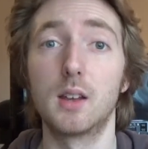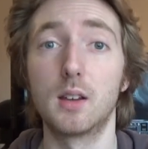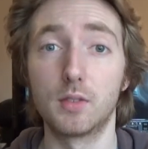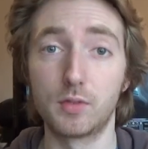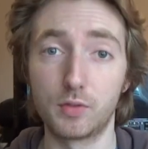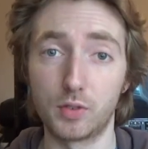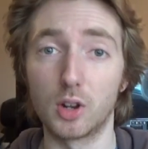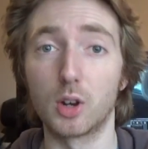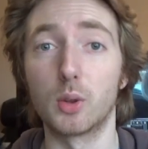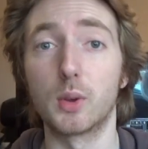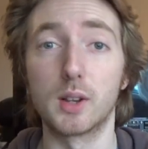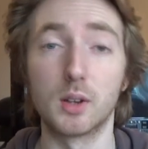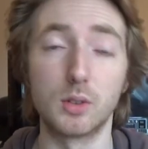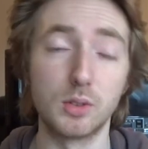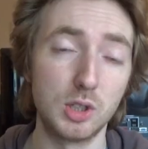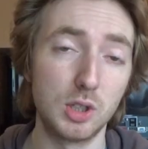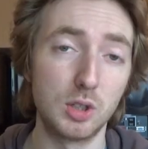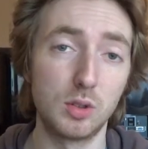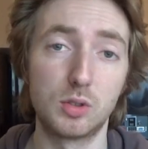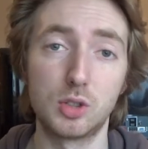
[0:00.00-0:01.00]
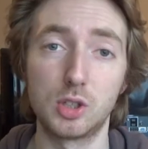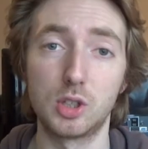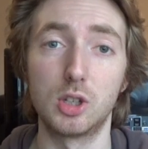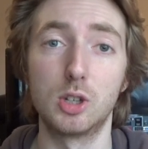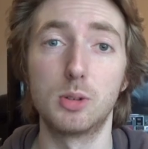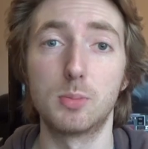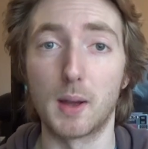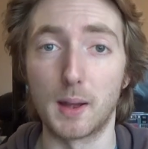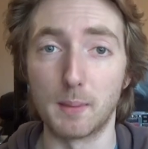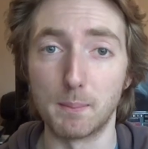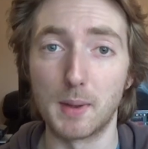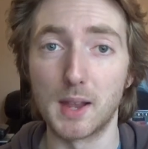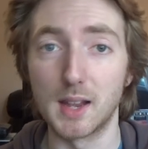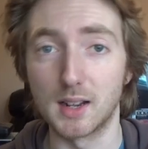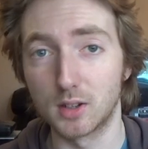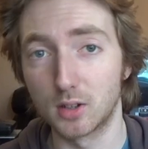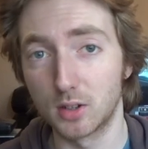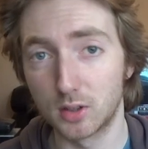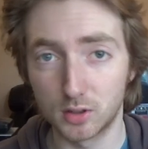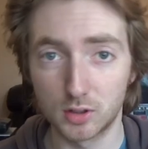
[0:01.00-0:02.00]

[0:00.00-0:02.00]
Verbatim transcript: following on YouTube and make